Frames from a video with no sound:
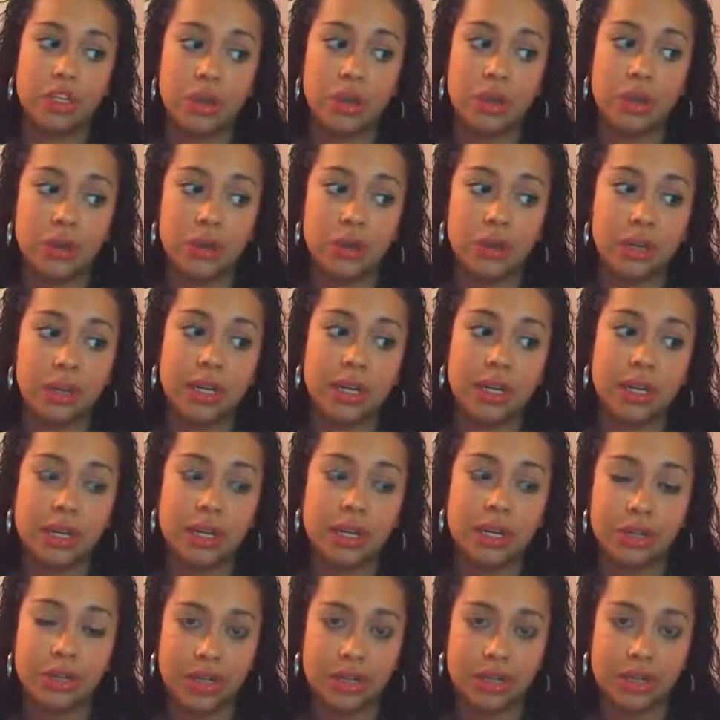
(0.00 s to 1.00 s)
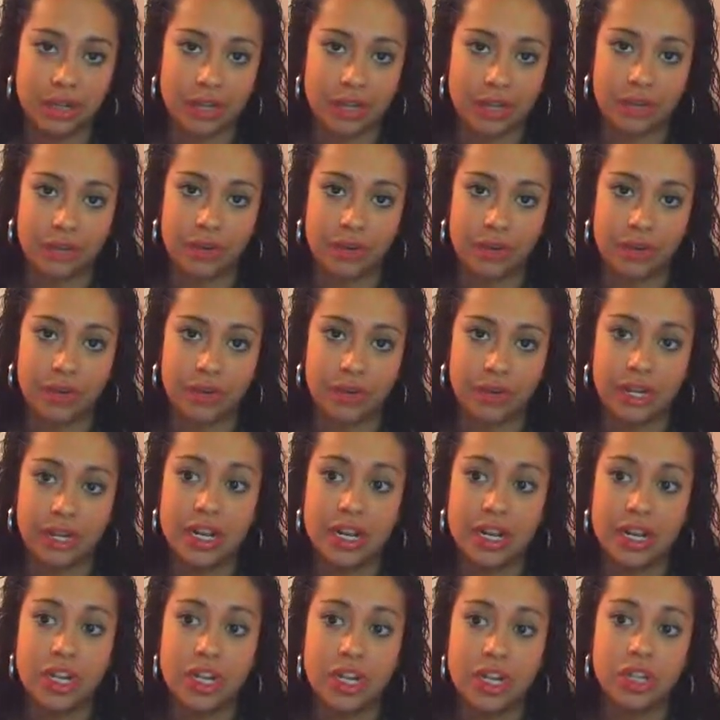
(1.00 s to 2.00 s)
Don't kill yourself over
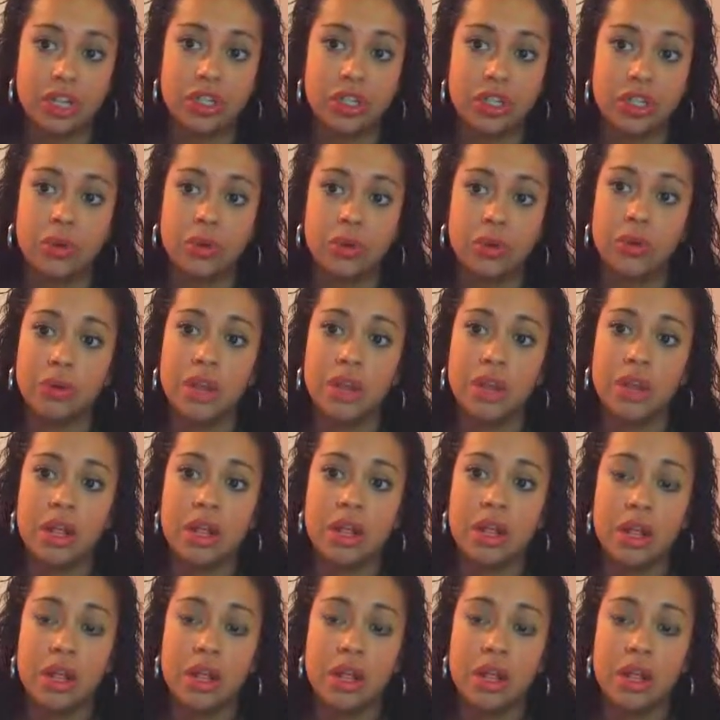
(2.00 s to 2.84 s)
it. Don't